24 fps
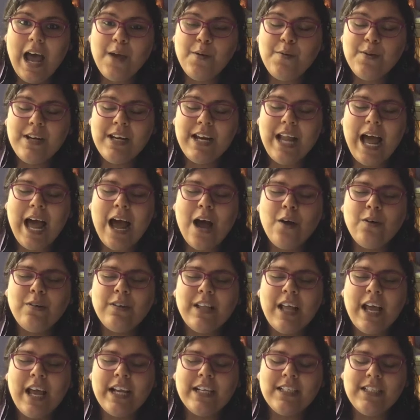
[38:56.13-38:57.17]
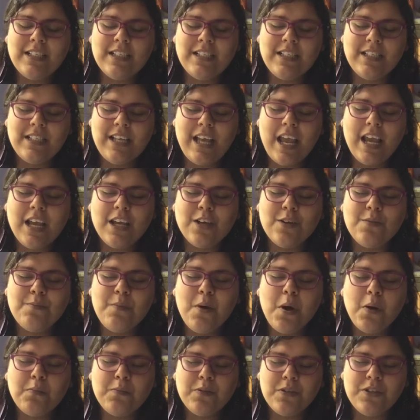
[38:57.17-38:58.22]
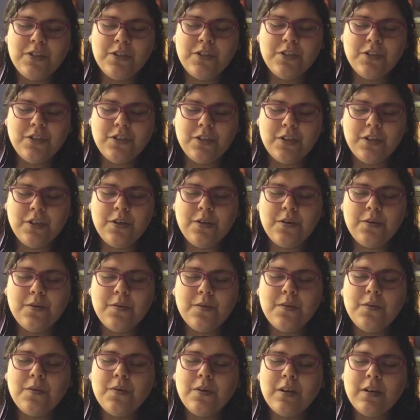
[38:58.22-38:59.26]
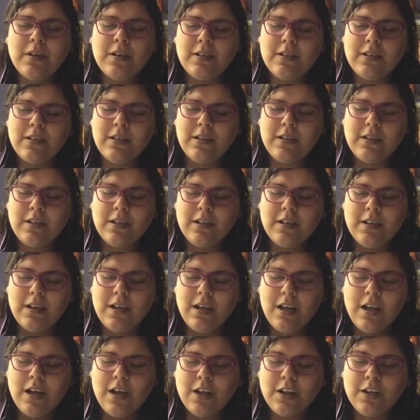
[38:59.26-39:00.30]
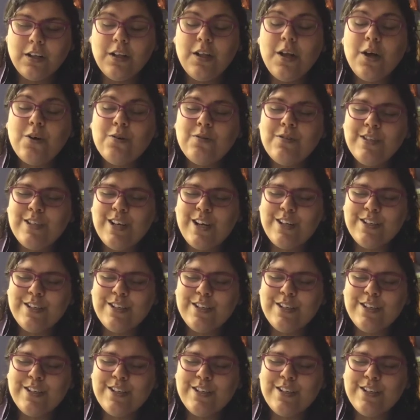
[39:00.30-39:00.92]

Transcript: would now like to take a moment to close our